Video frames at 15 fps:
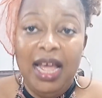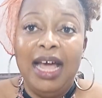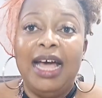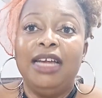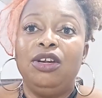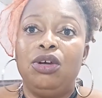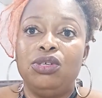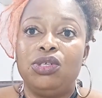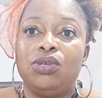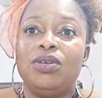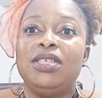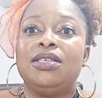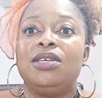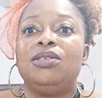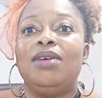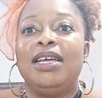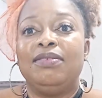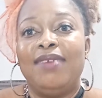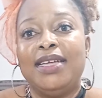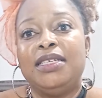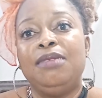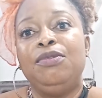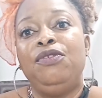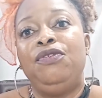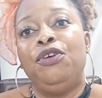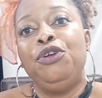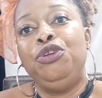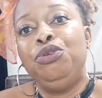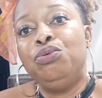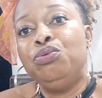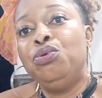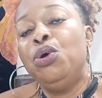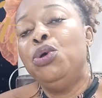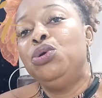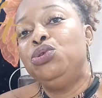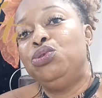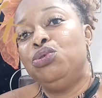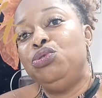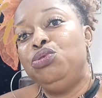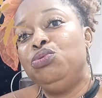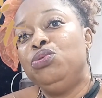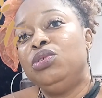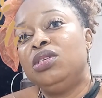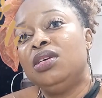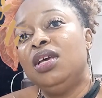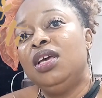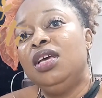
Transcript: And also, it's also advisable for you to use